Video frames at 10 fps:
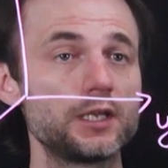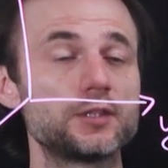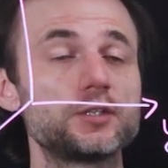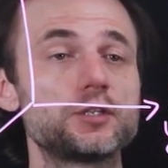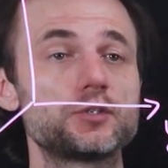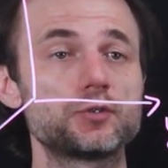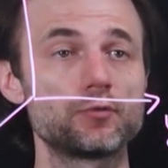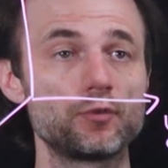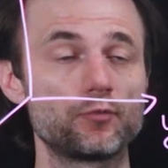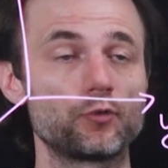These
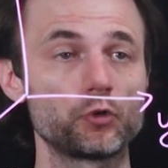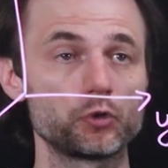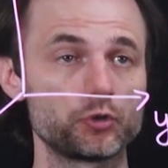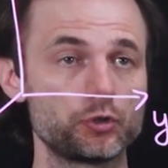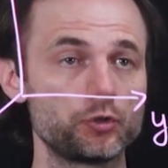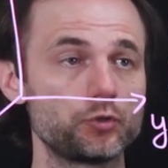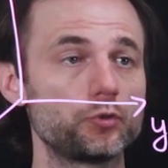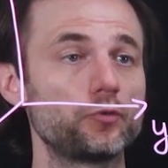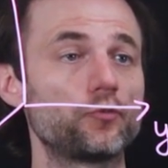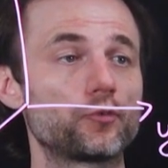refer
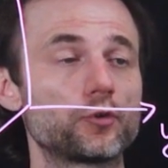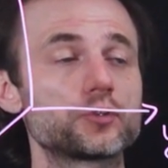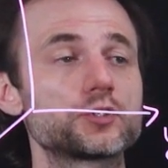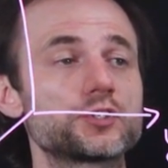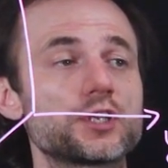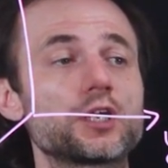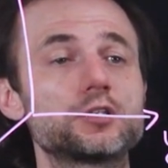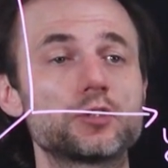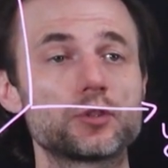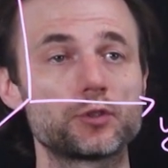to first,
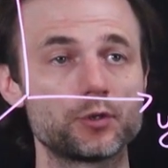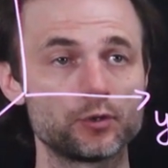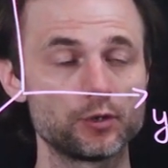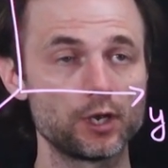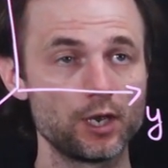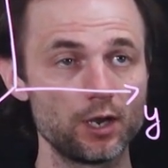second, and third